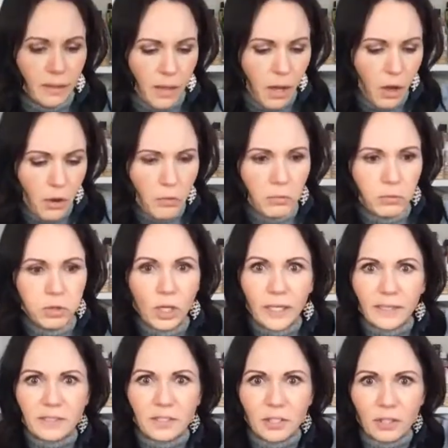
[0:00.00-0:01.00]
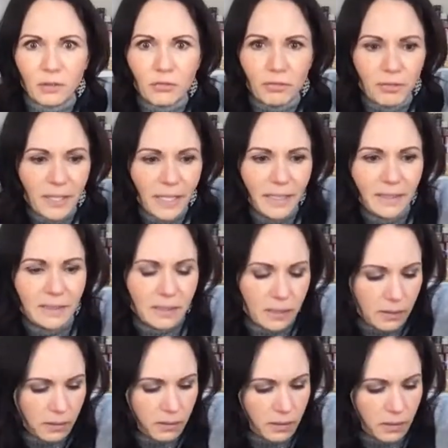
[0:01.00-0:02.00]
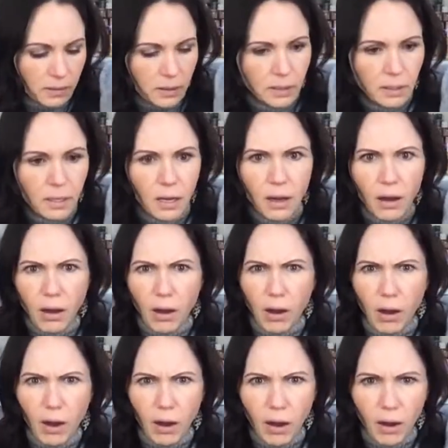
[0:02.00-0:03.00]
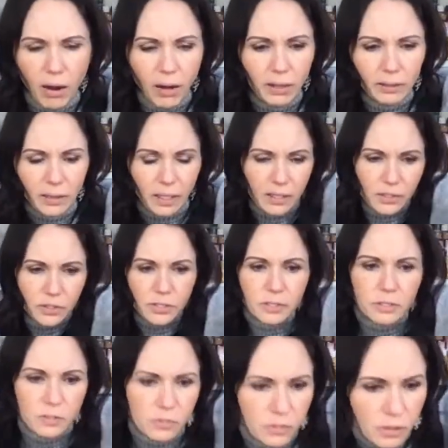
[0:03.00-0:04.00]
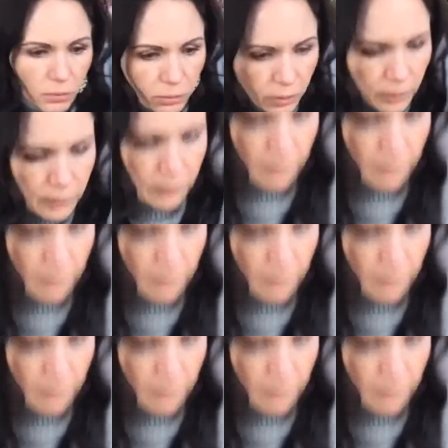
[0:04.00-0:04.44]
Oh, look, it's going to fit. Oh, gosh, this is so good.